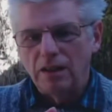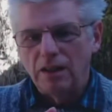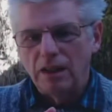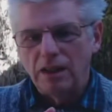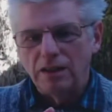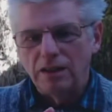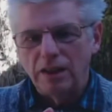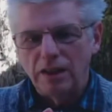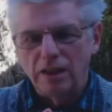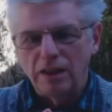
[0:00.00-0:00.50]

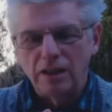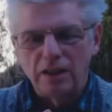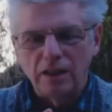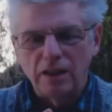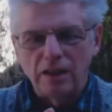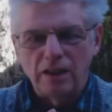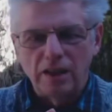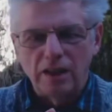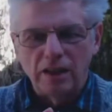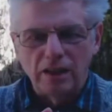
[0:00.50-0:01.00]
he said
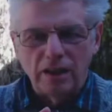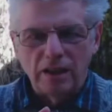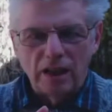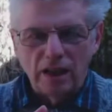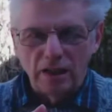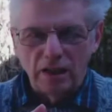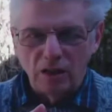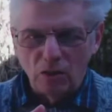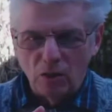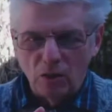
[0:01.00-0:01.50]
that
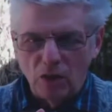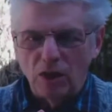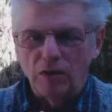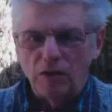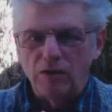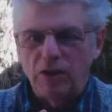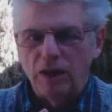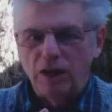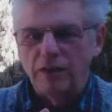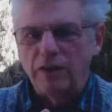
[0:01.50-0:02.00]
I could
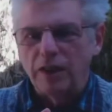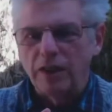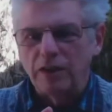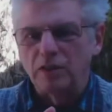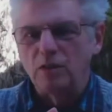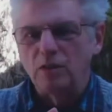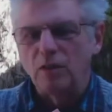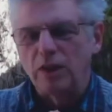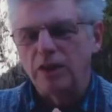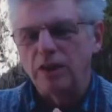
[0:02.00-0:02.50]
work 5
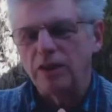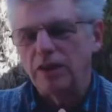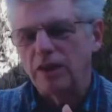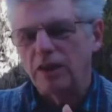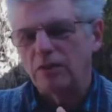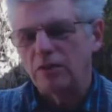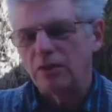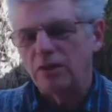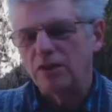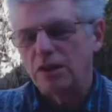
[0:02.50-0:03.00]
days a week, and
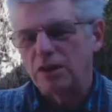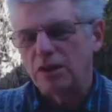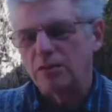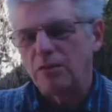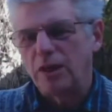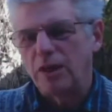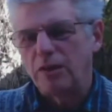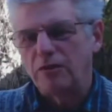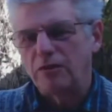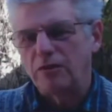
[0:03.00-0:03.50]
that was
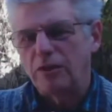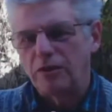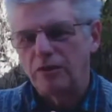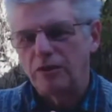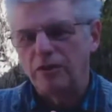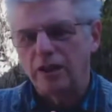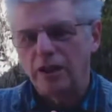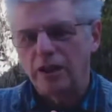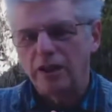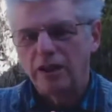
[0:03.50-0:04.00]

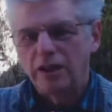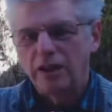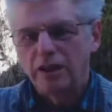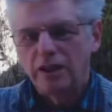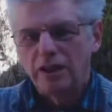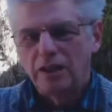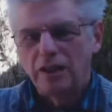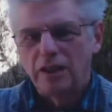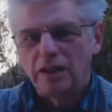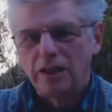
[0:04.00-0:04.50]
£6.50.
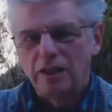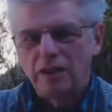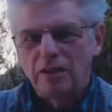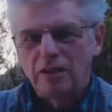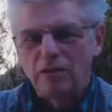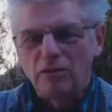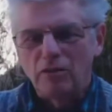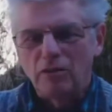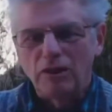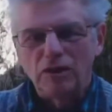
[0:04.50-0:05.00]

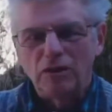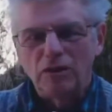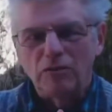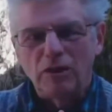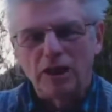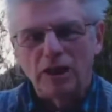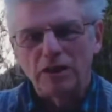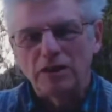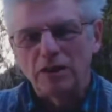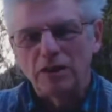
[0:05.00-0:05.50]
Your instant
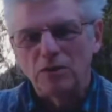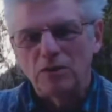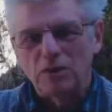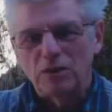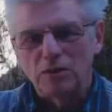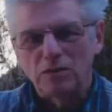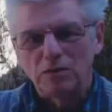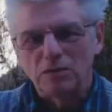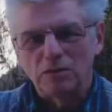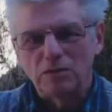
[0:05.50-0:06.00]
reaction is,
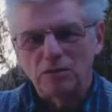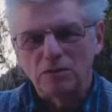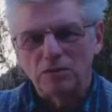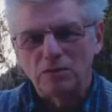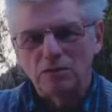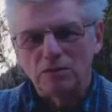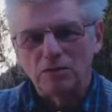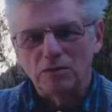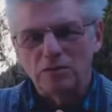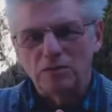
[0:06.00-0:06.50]
well,
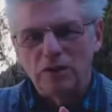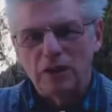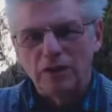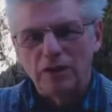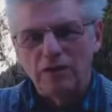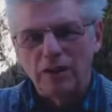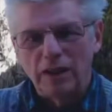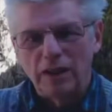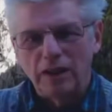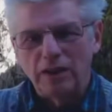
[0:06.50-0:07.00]

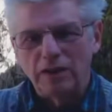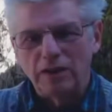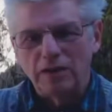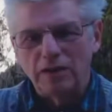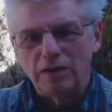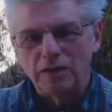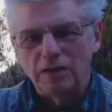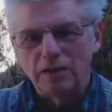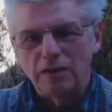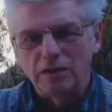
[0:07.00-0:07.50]
5
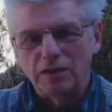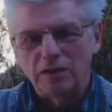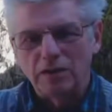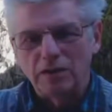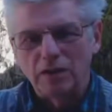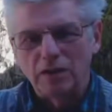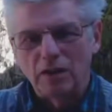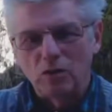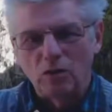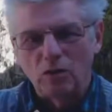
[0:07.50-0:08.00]
days
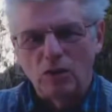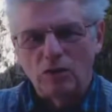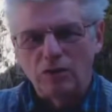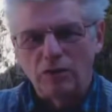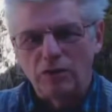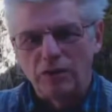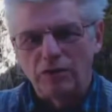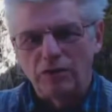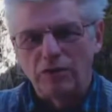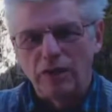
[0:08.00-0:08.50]
at
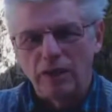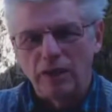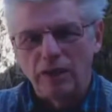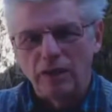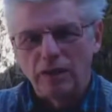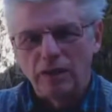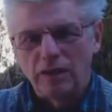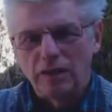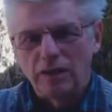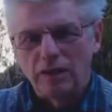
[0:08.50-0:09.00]

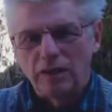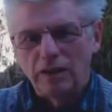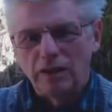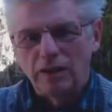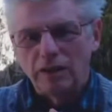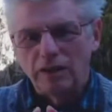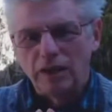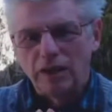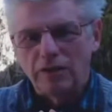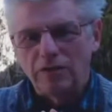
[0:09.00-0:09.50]
£1.50
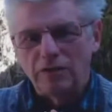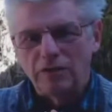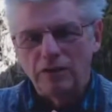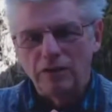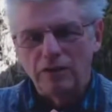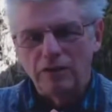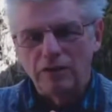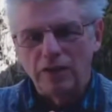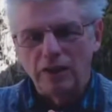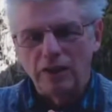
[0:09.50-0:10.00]
is
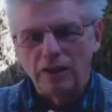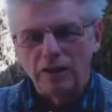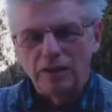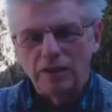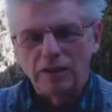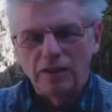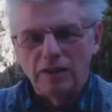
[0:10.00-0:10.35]
£7.50.